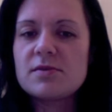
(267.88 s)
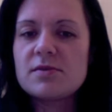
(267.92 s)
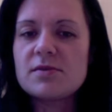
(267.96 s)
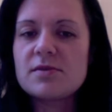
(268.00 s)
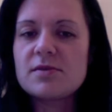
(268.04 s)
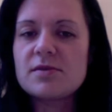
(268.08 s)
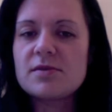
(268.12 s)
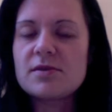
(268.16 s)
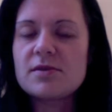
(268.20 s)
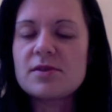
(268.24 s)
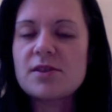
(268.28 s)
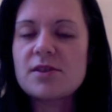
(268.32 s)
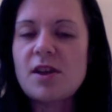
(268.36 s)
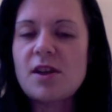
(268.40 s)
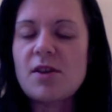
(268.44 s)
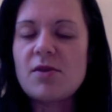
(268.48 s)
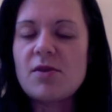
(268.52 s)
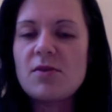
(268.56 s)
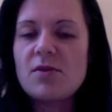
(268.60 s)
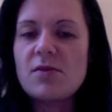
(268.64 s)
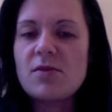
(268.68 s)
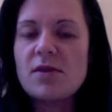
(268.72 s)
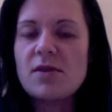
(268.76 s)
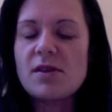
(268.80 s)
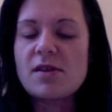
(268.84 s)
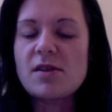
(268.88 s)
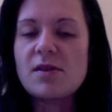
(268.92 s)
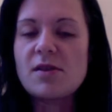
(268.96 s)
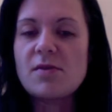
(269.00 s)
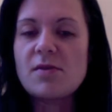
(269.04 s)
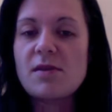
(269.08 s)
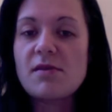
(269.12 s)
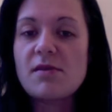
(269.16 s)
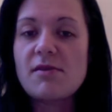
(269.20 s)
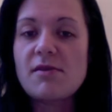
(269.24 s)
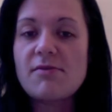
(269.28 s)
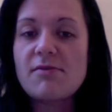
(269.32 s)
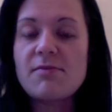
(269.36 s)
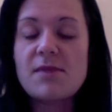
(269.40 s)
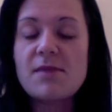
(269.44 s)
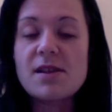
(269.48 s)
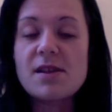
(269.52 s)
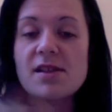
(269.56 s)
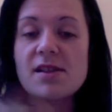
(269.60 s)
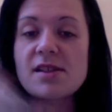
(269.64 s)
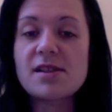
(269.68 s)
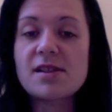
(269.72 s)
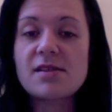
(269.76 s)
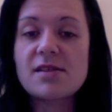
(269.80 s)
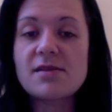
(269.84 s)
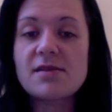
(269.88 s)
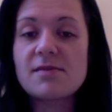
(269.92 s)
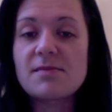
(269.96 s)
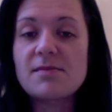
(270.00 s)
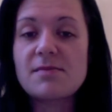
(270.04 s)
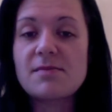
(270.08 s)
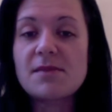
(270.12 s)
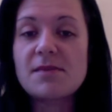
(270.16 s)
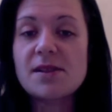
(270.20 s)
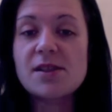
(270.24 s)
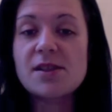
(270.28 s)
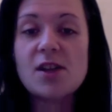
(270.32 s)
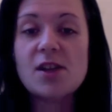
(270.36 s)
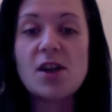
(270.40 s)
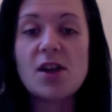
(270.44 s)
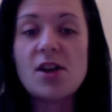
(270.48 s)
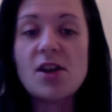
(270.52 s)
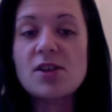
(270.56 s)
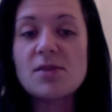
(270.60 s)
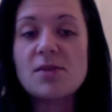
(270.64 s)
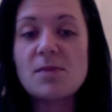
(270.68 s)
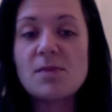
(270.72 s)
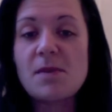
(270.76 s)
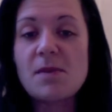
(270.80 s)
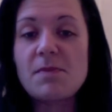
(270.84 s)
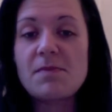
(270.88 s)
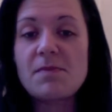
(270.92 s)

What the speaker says: So I don't know whether I've missed my surge and